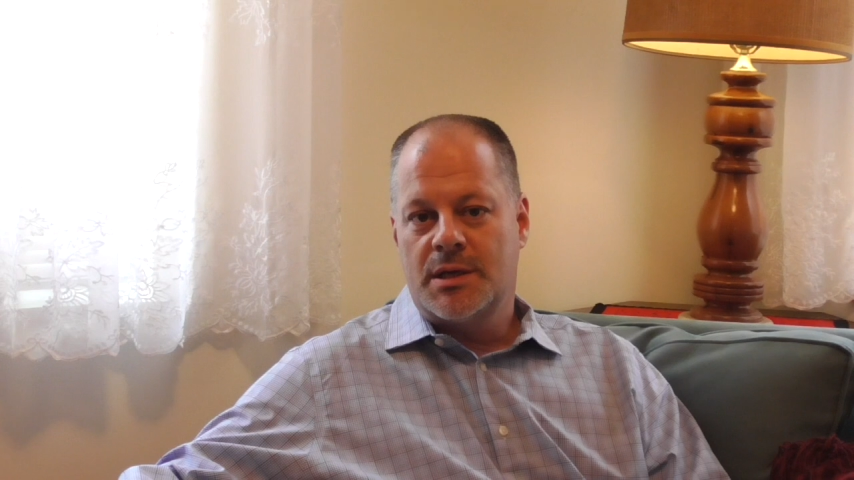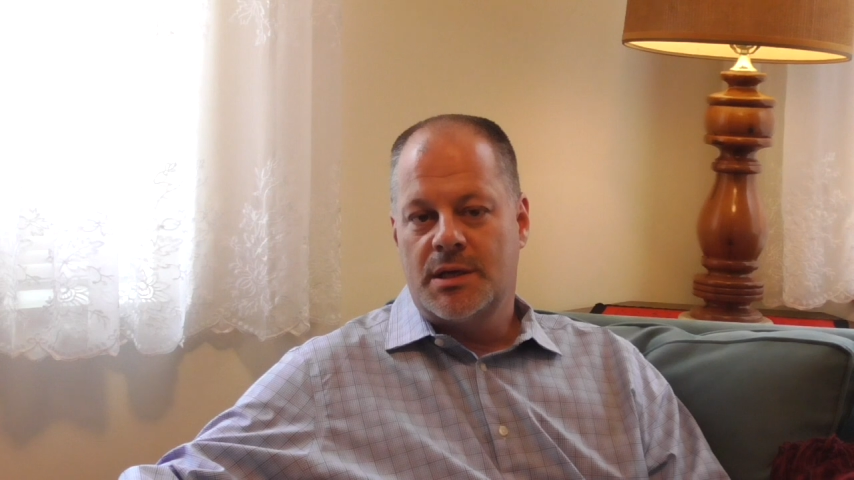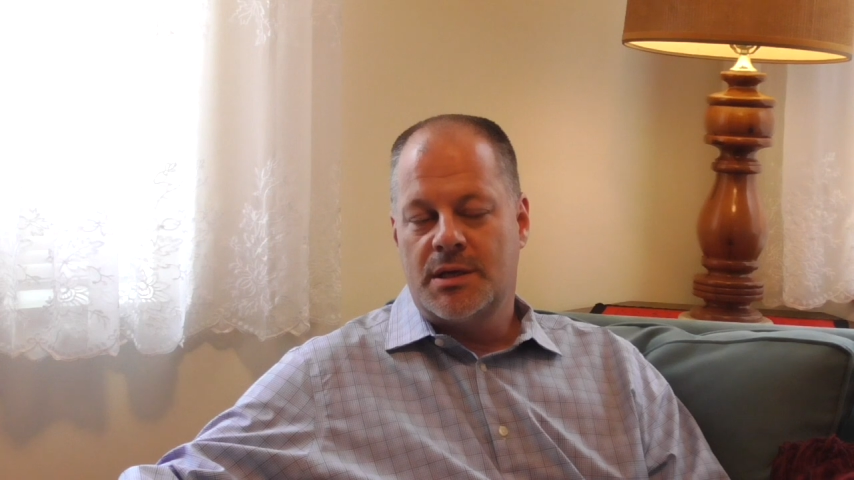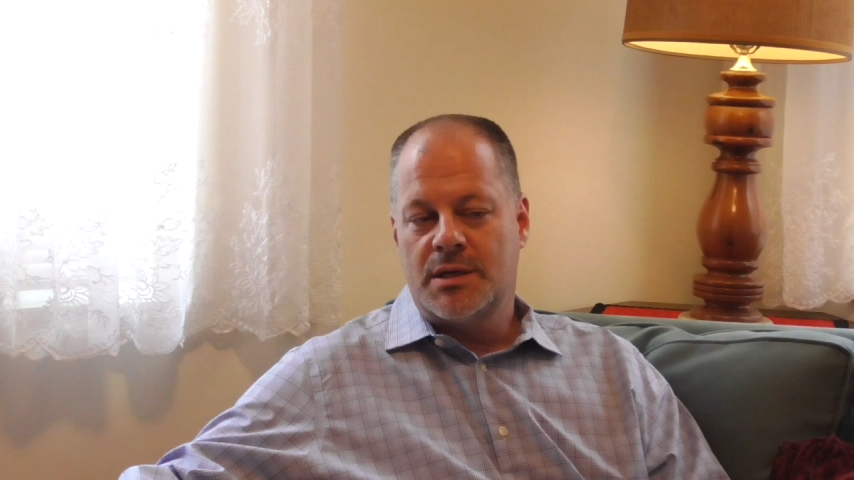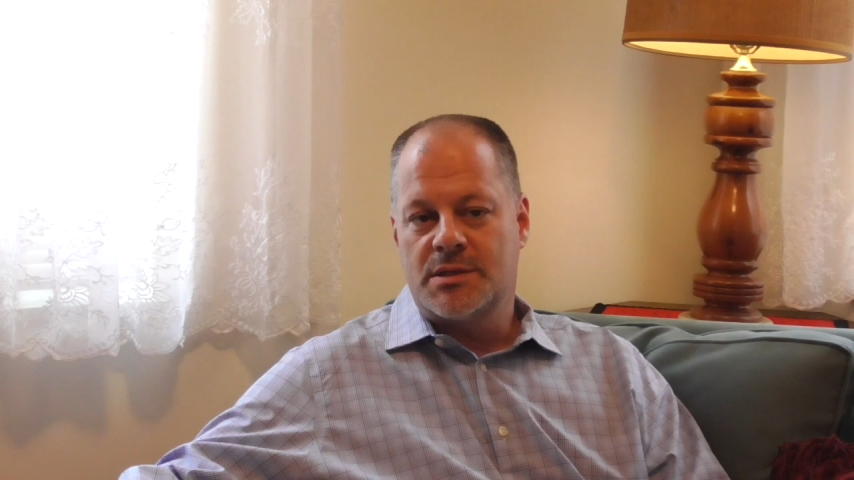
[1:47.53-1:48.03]

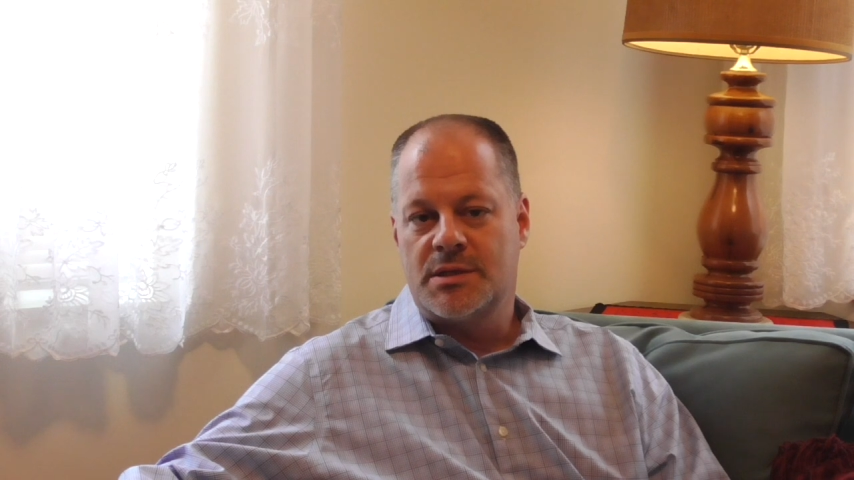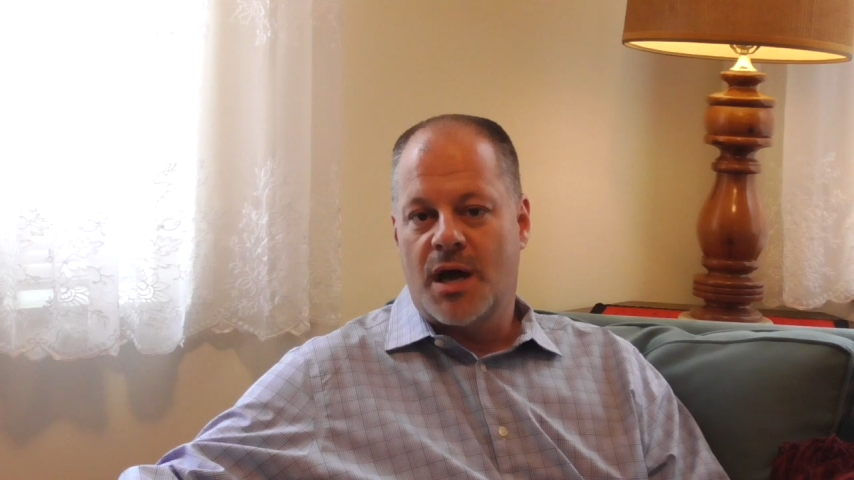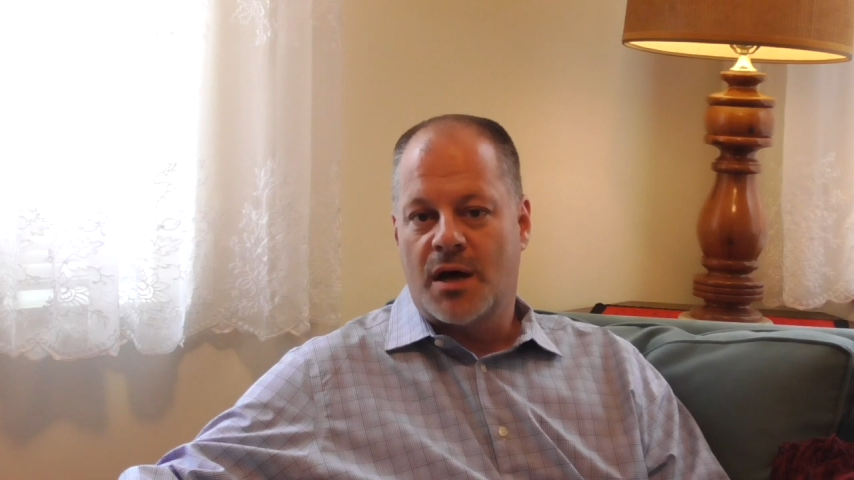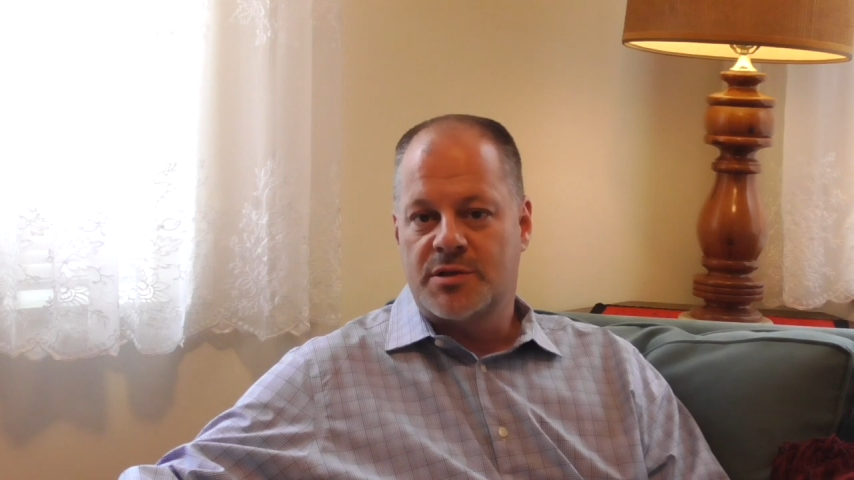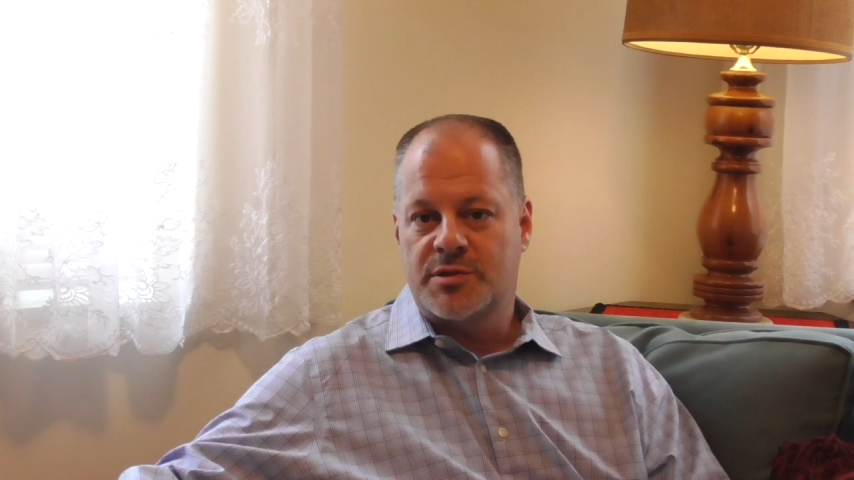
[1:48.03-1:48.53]
his
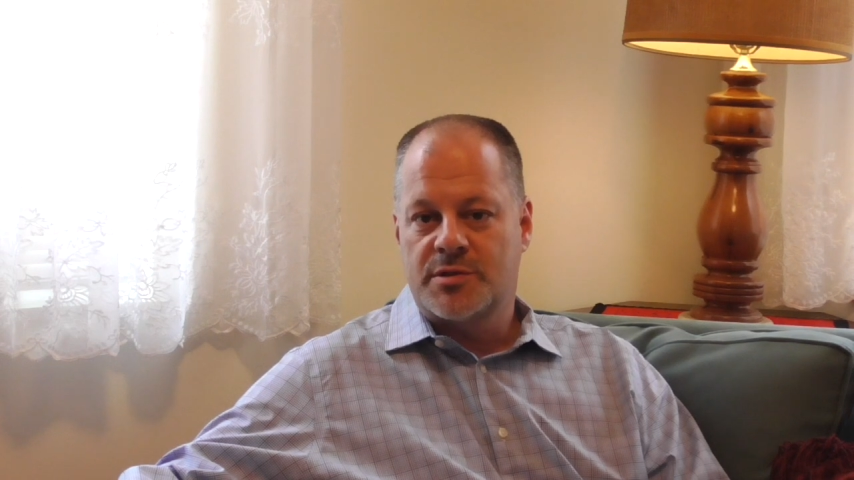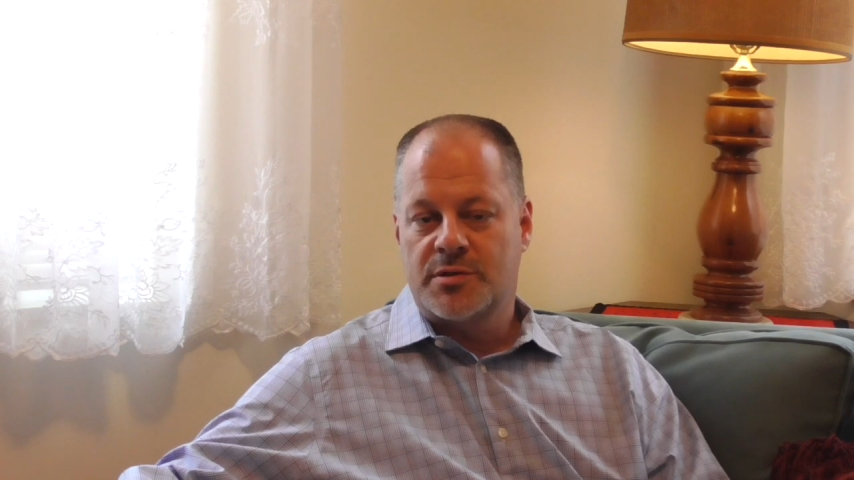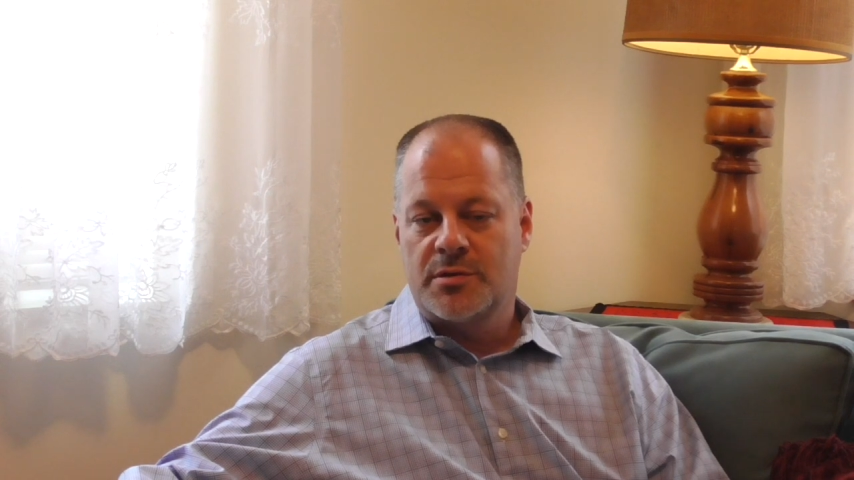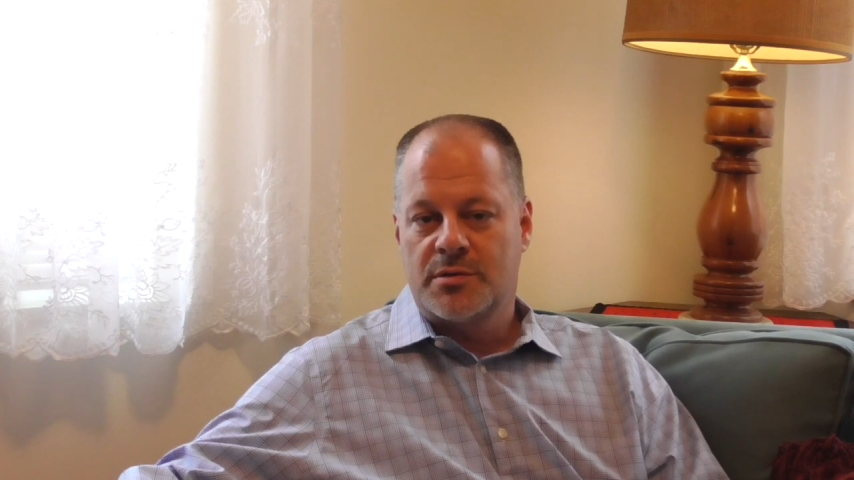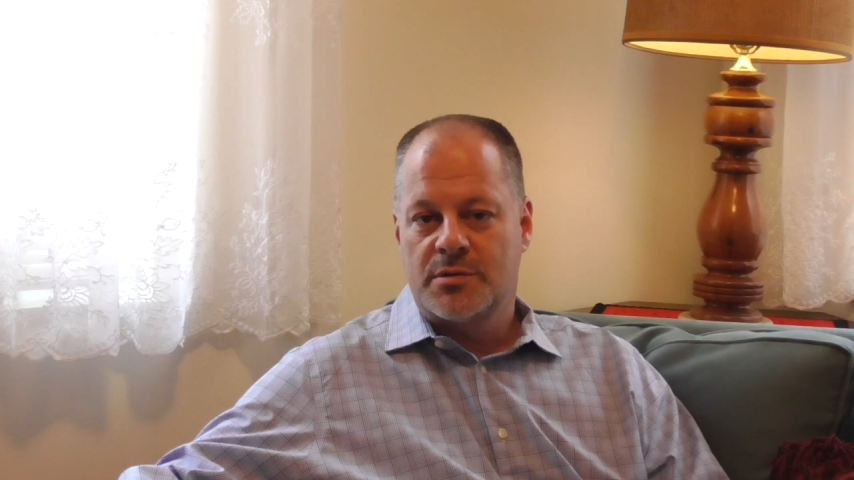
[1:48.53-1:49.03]
last,